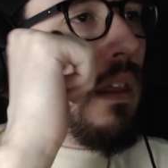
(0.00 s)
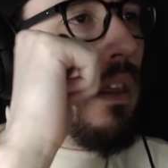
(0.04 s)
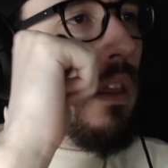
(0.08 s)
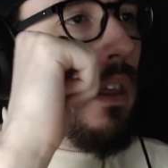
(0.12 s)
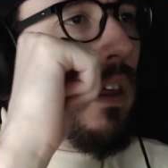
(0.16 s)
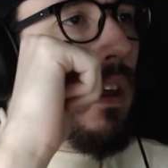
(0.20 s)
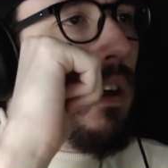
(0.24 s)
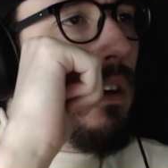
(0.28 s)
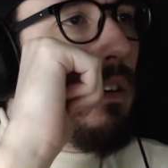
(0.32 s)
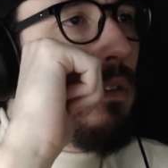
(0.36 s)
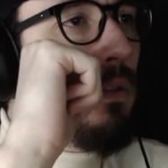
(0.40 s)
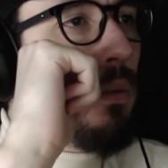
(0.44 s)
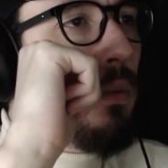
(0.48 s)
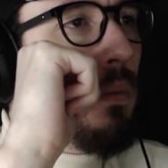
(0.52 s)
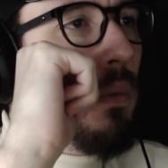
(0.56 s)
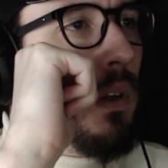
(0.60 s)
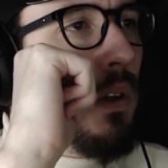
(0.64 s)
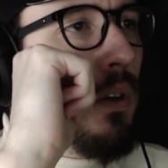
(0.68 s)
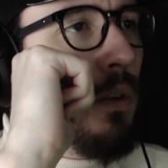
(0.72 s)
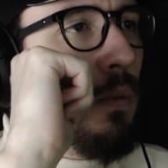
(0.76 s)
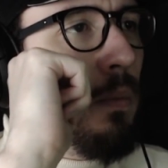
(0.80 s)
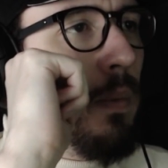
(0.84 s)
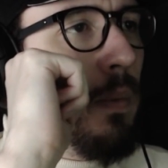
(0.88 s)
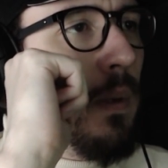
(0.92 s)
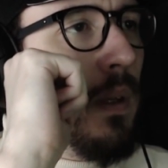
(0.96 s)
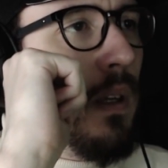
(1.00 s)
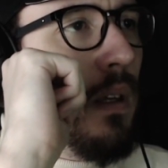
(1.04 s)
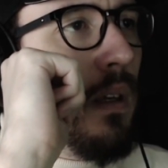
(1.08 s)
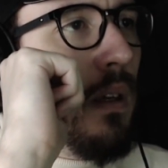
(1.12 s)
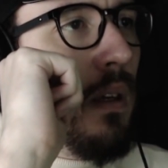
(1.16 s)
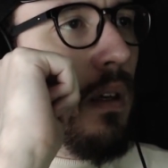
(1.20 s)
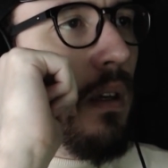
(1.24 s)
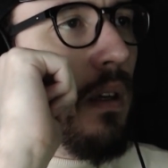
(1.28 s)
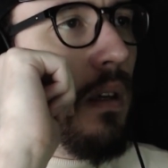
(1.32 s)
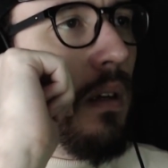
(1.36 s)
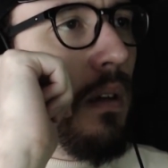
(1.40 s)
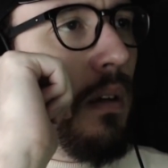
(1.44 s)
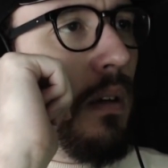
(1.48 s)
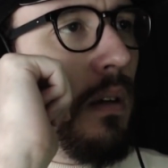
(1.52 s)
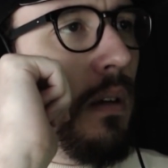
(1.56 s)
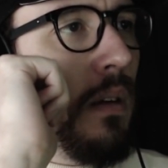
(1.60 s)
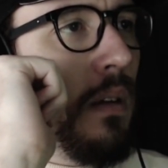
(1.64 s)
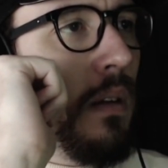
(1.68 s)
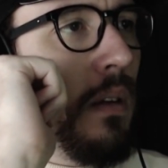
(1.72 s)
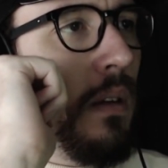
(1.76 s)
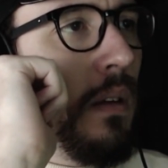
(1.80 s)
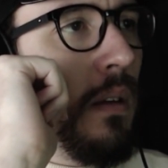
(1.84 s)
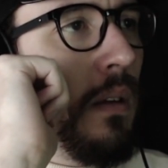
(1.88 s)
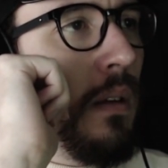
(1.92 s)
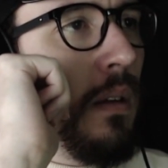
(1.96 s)
thing from the OP.
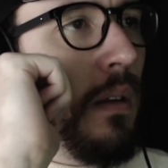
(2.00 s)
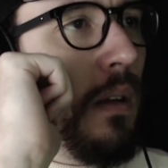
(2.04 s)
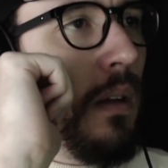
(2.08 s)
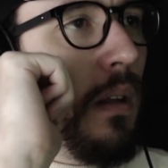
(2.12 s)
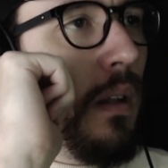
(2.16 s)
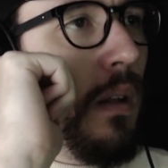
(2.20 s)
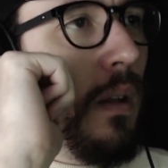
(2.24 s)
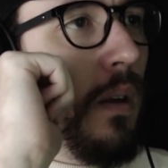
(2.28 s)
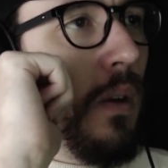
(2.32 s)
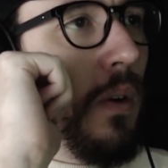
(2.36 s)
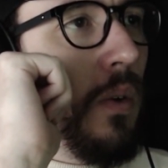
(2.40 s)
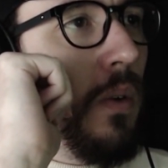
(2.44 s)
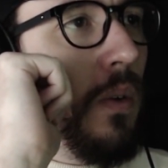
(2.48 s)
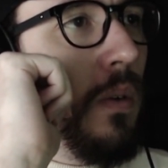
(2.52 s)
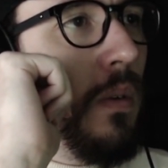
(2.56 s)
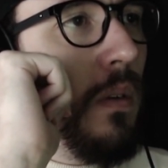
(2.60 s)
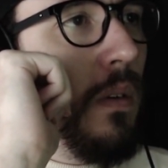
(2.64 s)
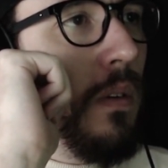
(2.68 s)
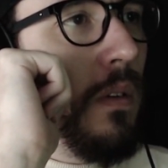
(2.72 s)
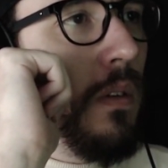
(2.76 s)
Hello.